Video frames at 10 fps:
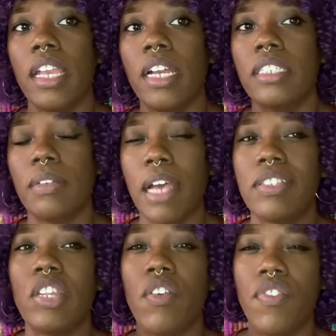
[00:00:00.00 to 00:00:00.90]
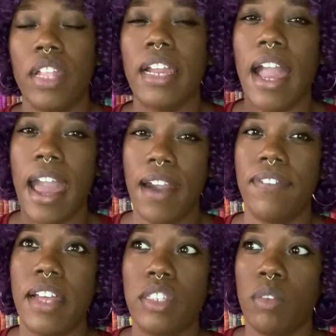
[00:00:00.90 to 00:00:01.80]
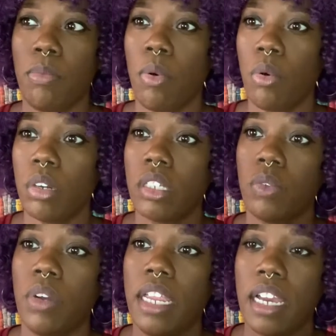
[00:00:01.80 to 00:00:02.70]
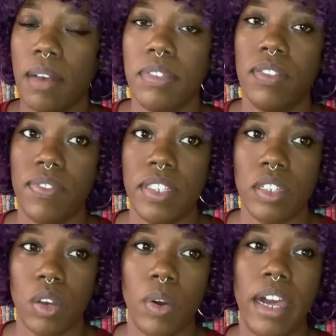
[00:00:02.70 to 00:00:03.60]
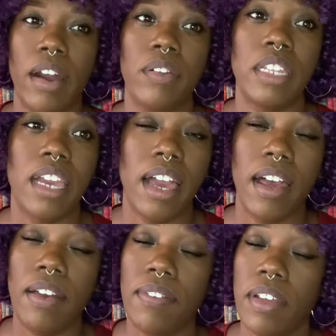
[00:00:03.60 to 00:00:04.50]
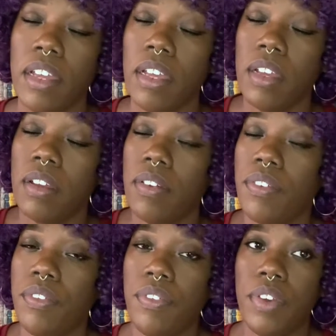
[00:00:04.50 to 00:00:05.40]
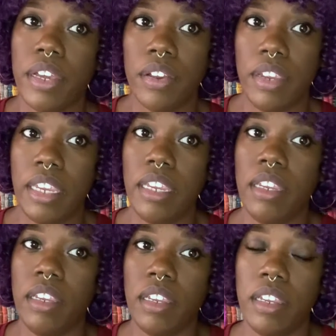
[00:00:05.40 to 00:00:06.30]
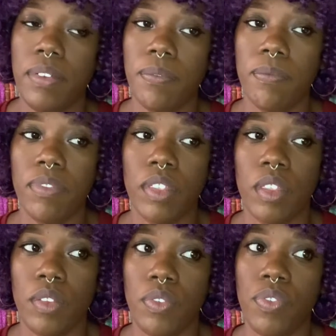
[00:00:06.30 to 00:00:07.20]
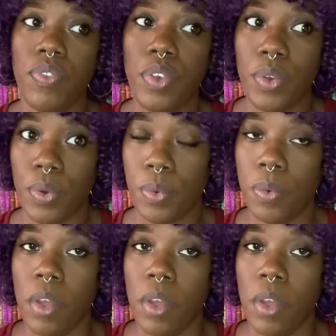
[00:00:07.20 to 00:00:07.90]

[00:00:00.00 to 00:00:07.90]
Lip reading: sometimes I don't feel like I have that support when it comes to physical. I only have very few